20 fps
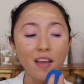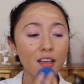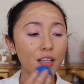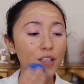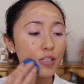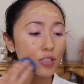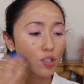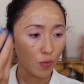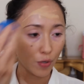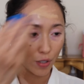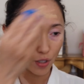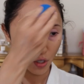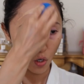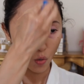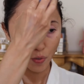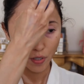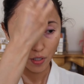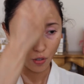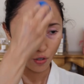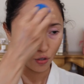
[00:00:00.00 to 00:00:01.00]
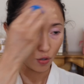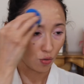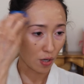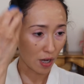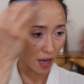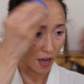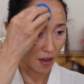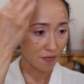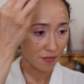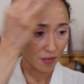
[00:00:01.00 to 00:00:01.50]
So it's always good to
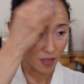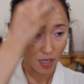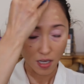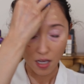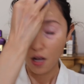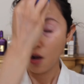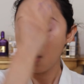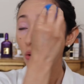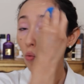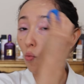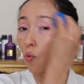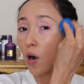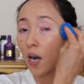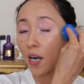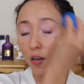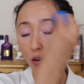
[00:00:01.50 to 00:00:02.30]
have one